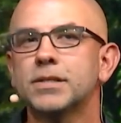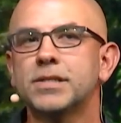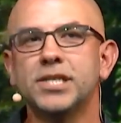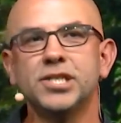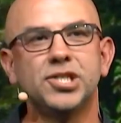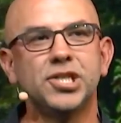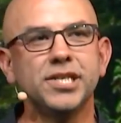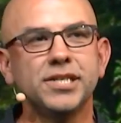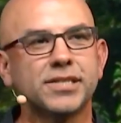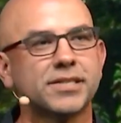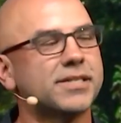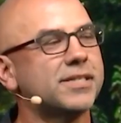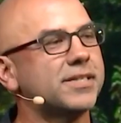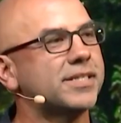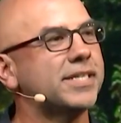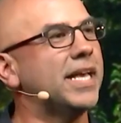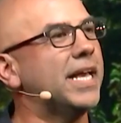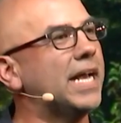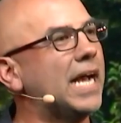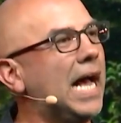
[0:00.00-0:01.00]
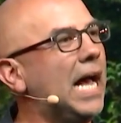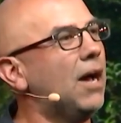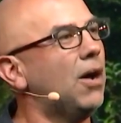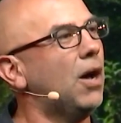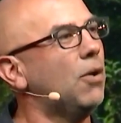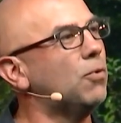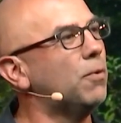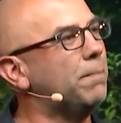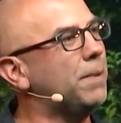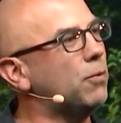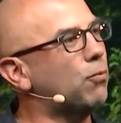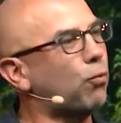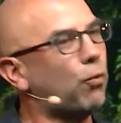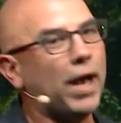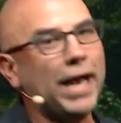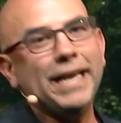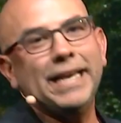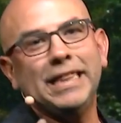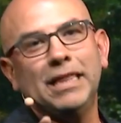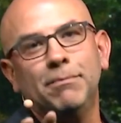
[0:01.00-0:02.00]
See, Jesus is saying, I, I, will be
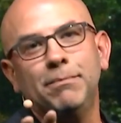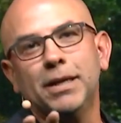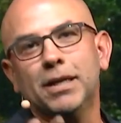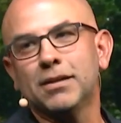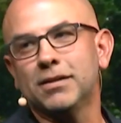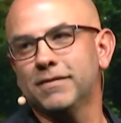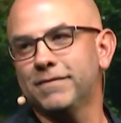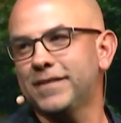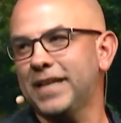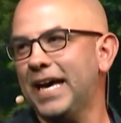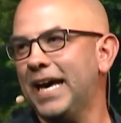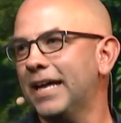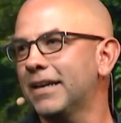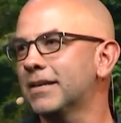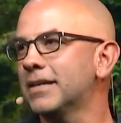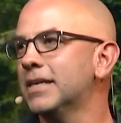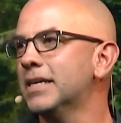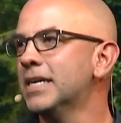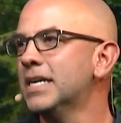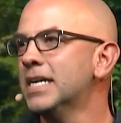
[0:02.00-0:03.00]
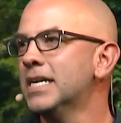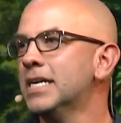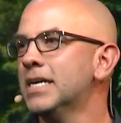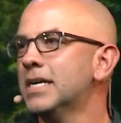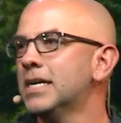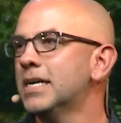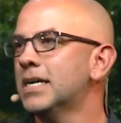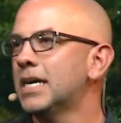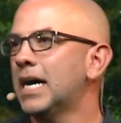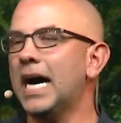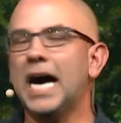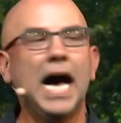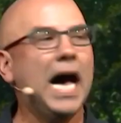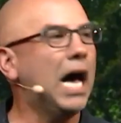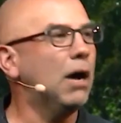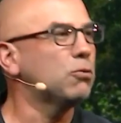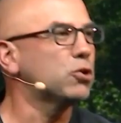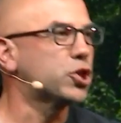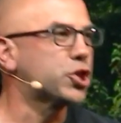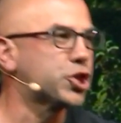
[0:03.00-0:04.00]
right in the middle of that.
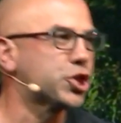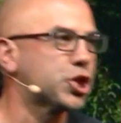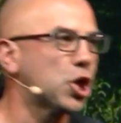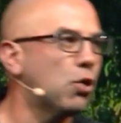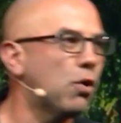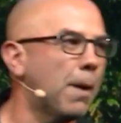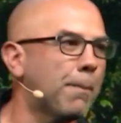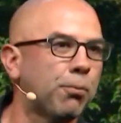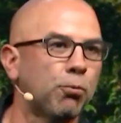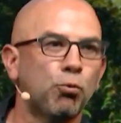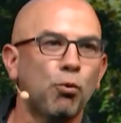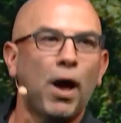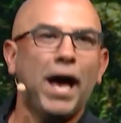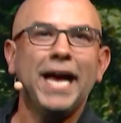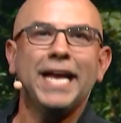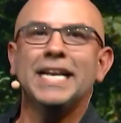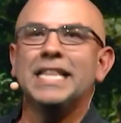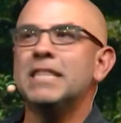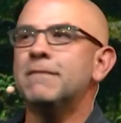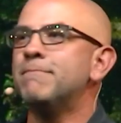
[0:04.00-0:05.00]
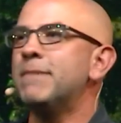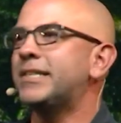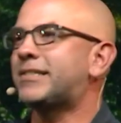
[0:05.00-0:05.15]
I, I will show up right in the